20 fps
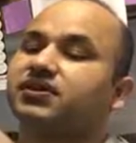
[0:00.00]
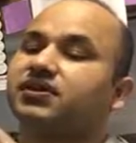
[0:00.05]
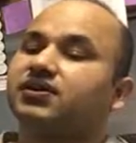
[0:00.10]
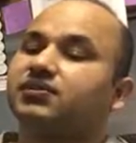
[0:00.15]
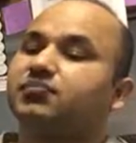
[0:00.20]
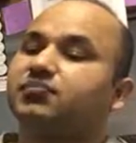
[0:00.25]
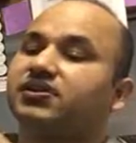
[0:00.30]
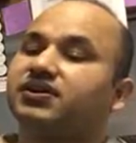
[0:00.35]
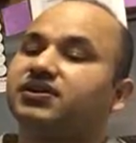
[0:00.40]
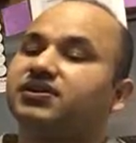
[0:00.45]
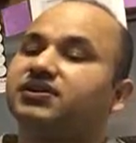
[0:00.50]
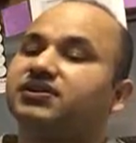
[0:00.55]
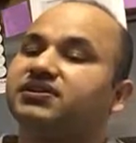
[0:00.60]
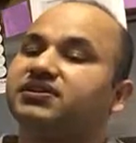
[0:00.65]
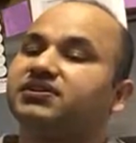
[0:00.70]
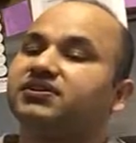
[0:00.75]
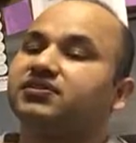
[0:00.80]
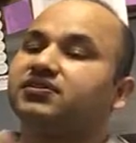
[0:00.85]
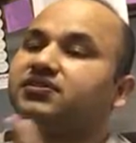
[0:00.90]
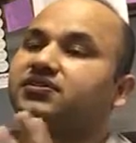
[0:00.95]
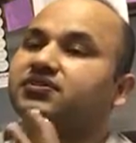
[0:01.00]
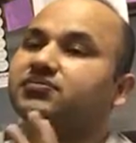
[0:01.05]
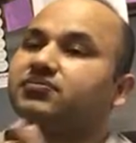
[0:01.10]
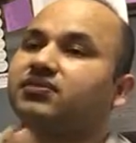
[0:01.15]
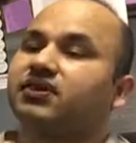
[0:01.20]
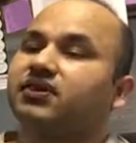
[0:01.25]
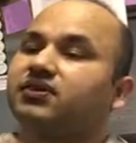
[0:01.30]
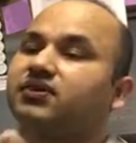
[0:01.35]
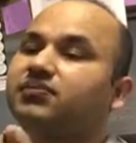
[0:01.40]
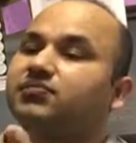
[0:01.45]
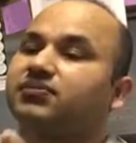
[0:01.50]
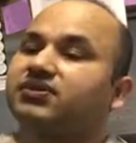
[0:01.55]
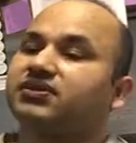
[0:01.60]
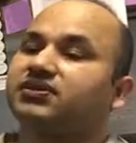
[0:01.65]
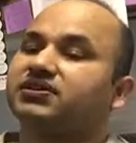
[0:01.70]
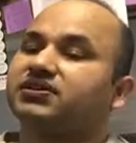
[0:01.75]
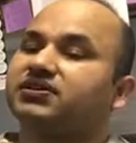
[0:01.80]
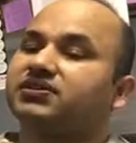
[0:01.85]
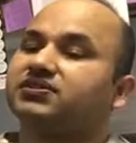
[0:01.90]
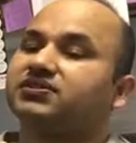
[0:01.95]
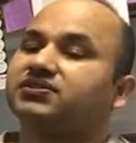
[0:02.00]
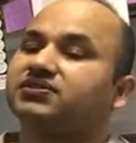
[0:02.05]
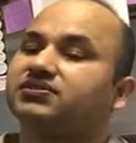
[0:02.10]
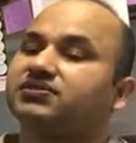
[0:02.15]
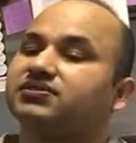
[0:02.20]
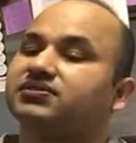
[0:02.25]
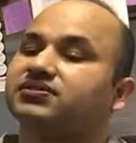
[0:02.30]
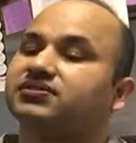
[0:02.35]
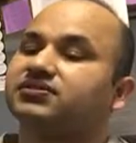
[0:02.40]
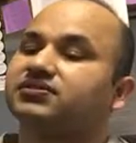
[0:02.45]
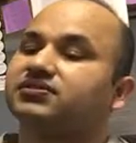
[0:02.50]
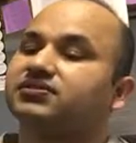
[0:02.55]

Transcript: embedding, or by making